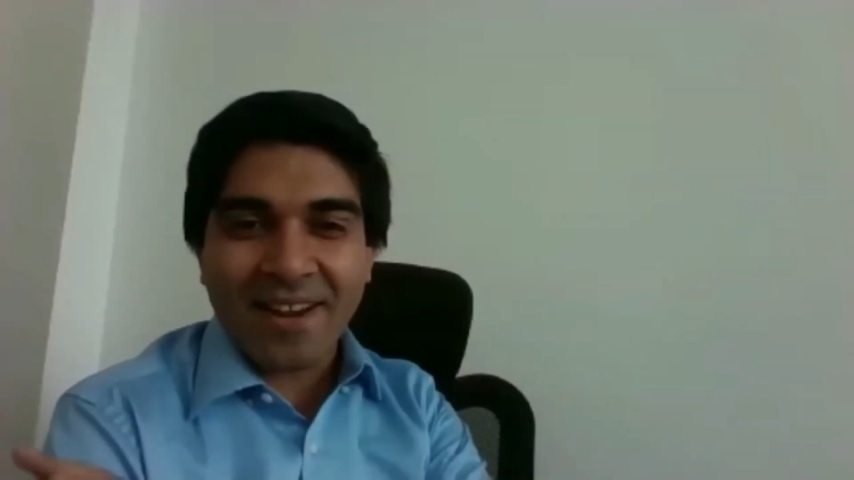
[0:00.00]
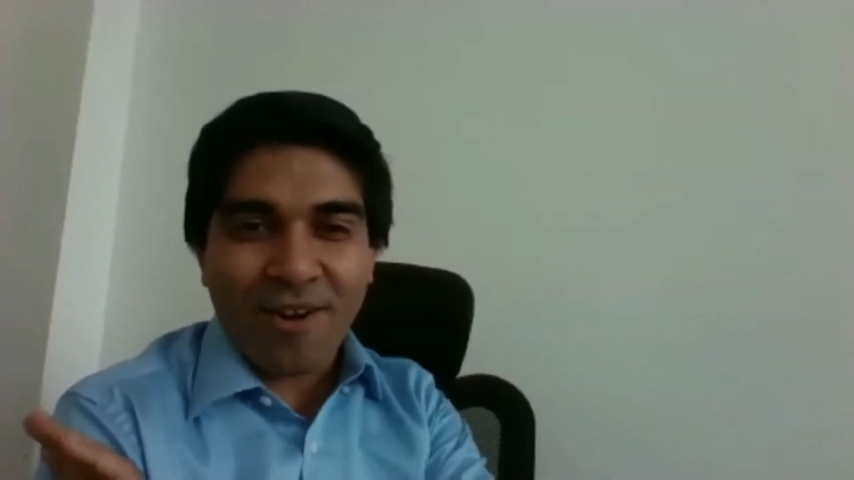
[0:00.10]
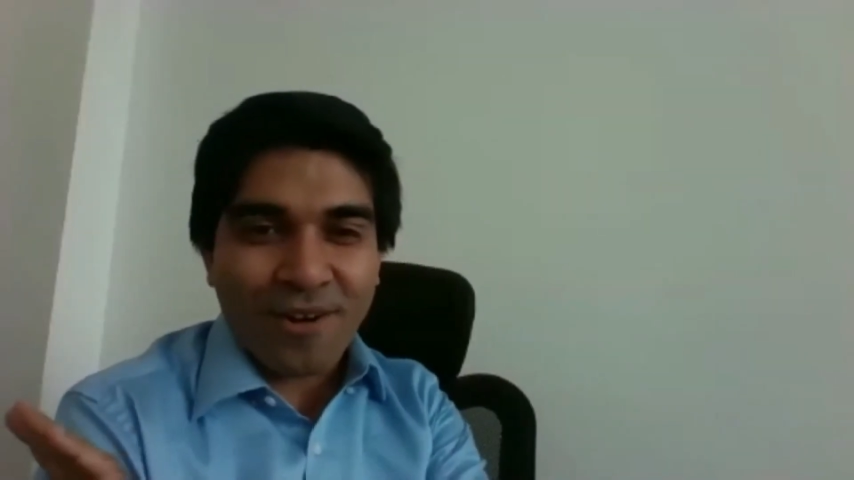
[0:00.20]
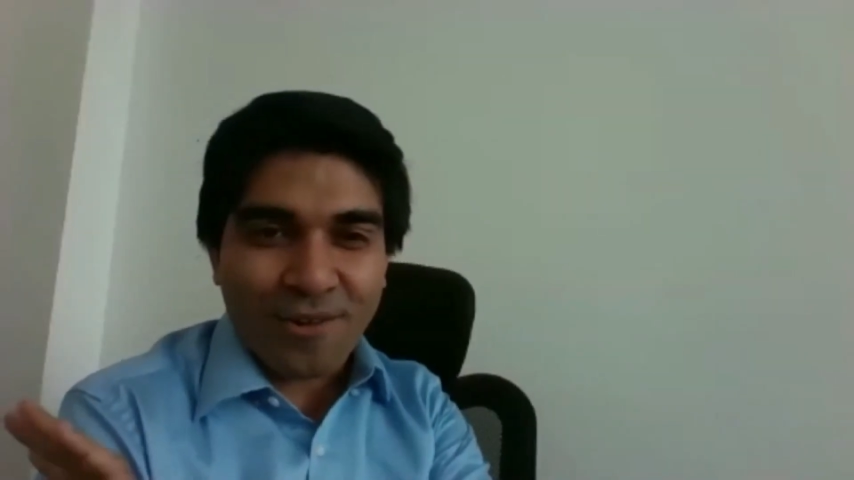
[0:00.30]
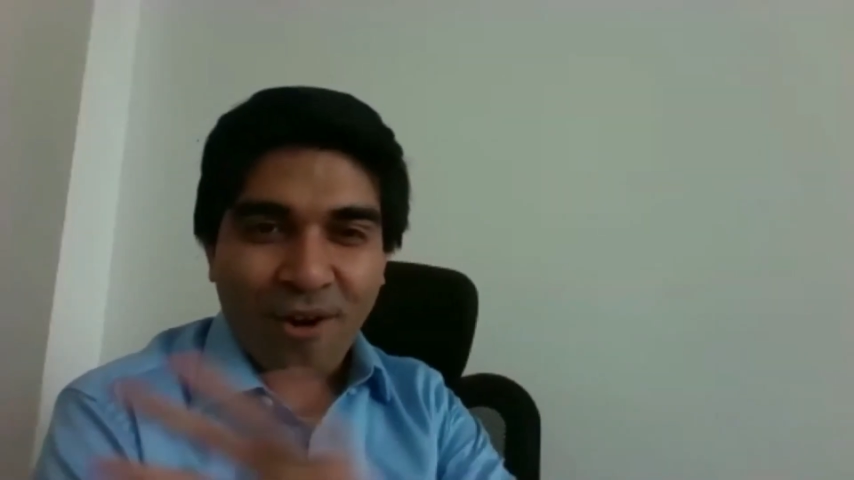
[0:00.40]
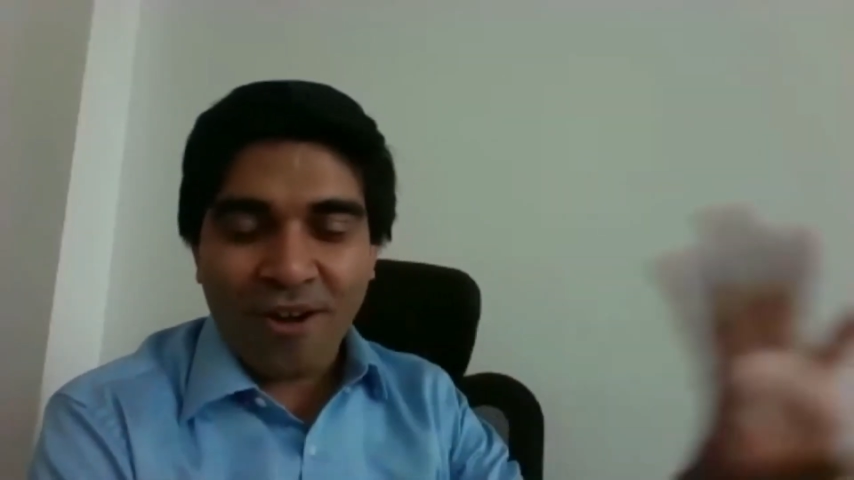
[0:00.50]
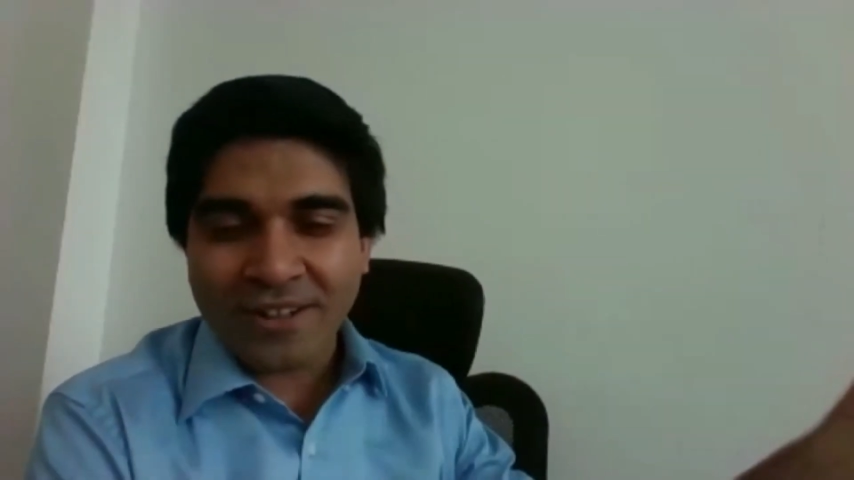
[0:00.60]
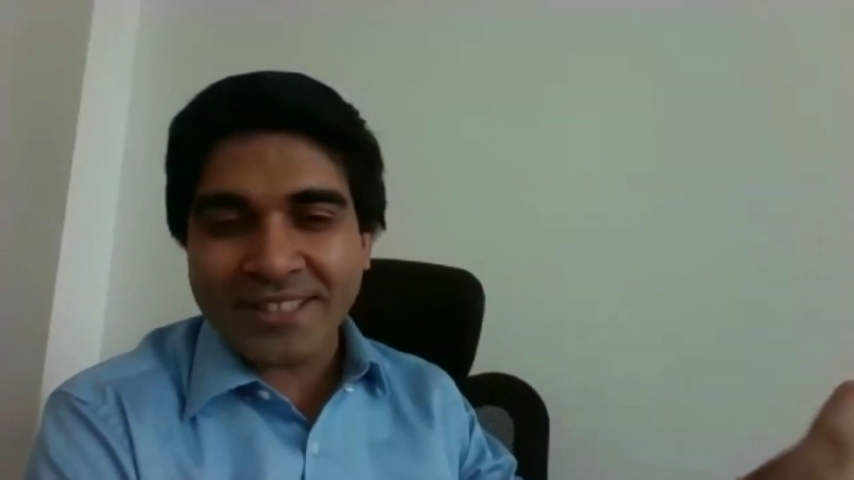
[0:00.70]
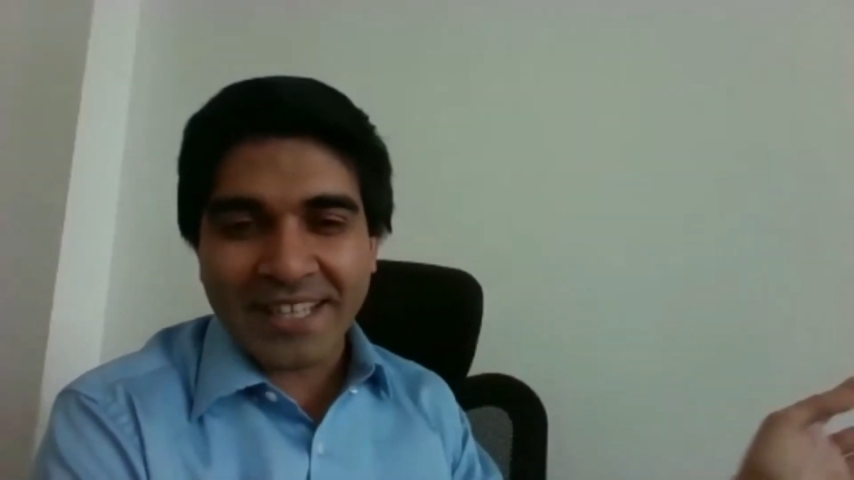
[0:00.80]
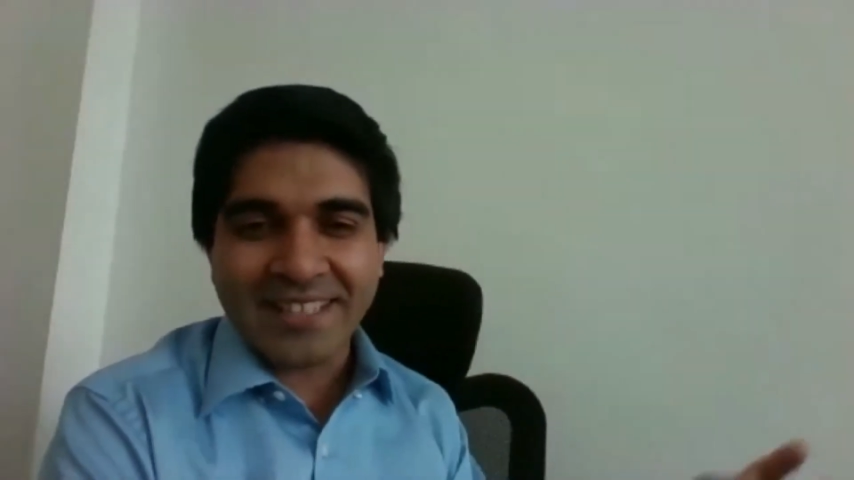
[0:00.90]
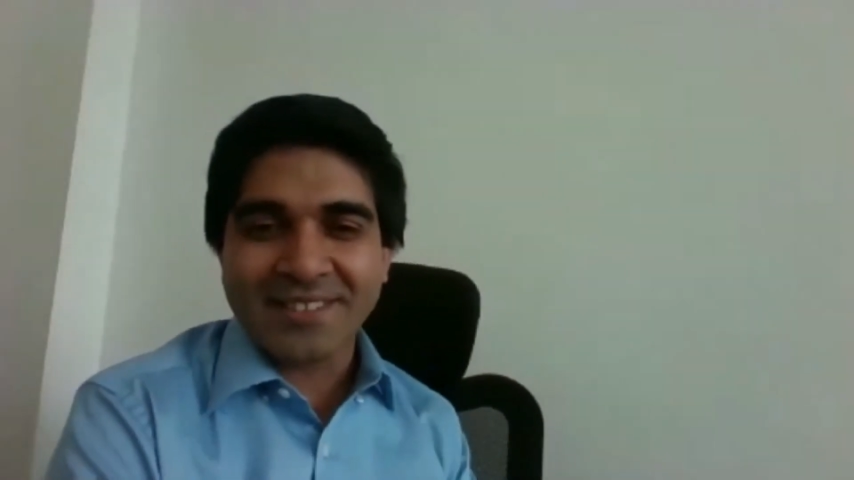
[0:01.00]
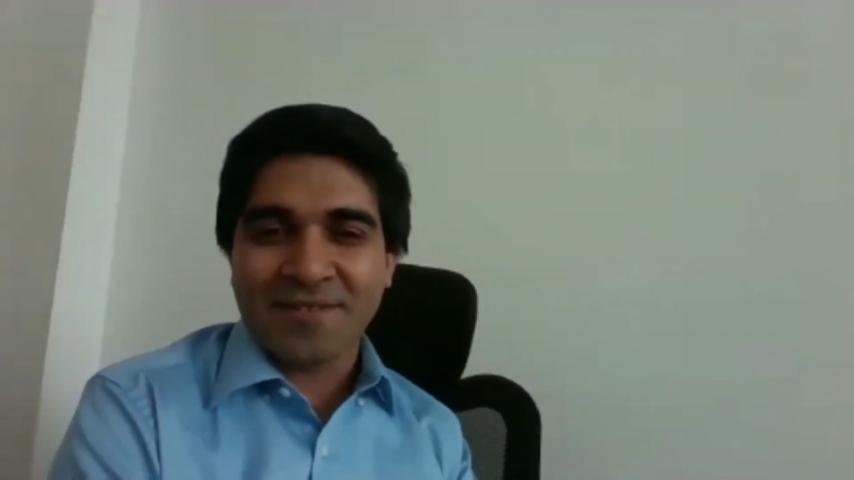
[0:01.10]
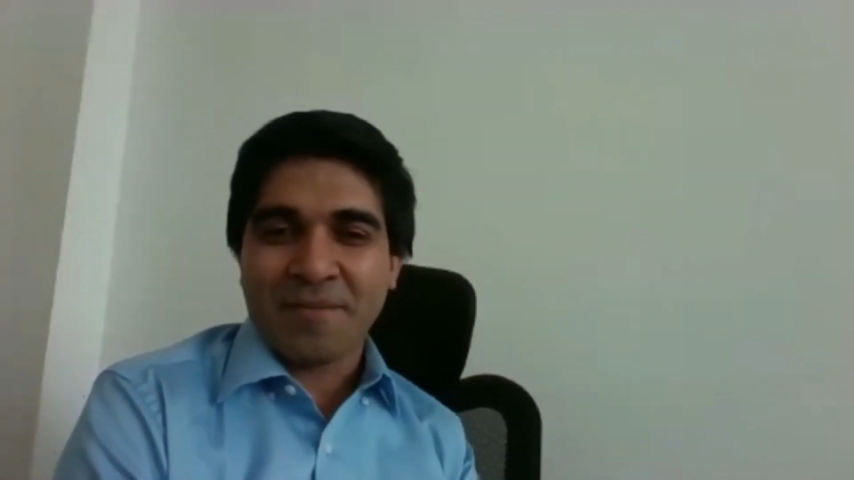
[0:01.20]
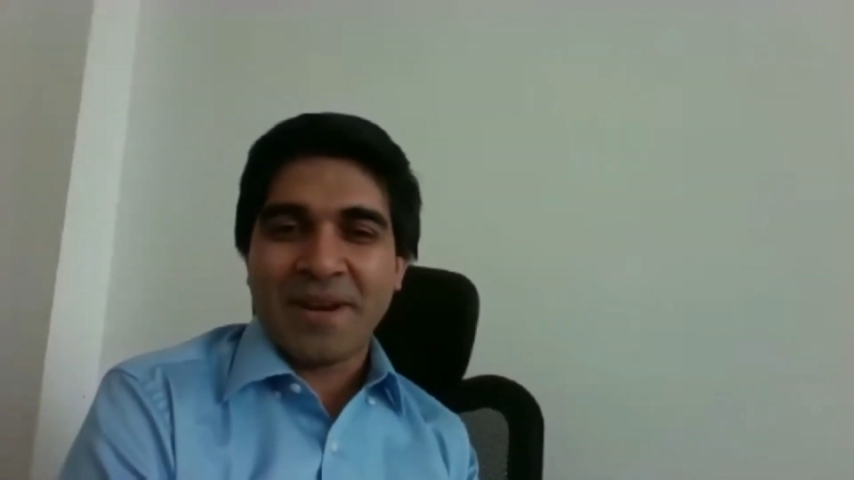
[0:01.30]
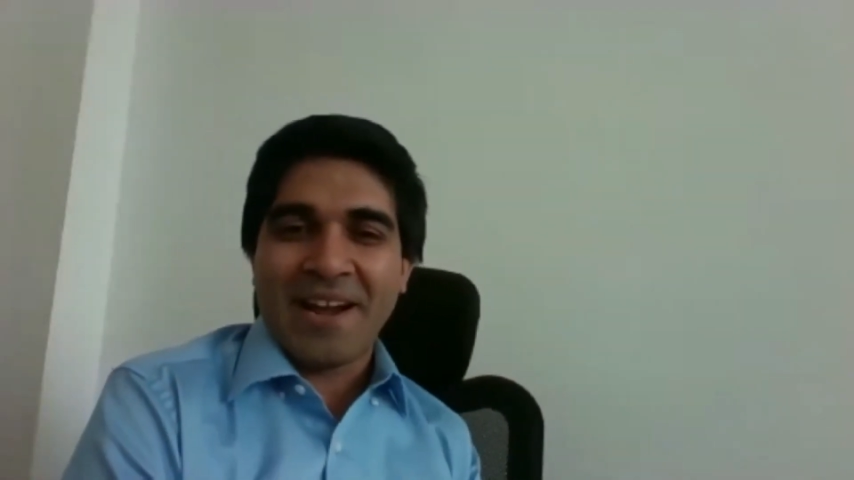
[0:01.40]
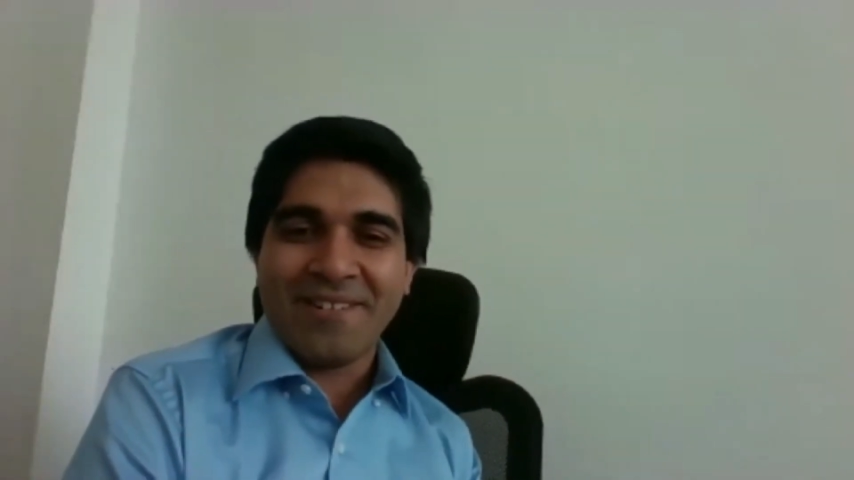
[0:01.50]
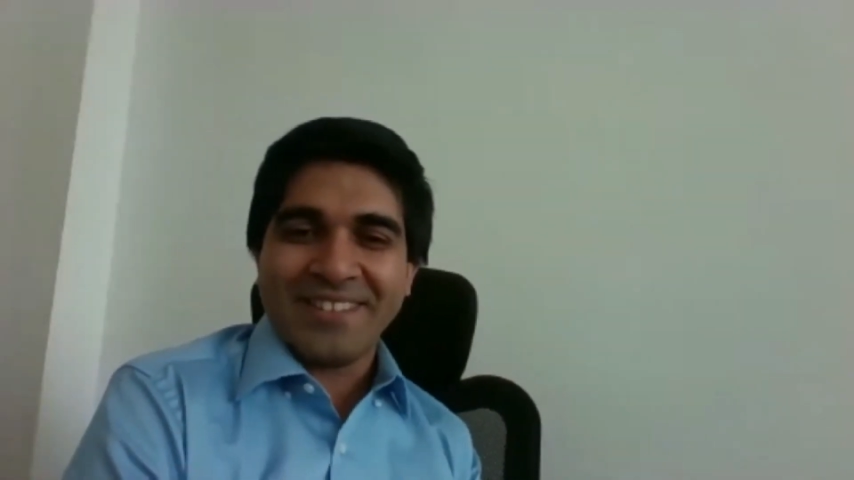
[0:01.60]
all wrong things from now.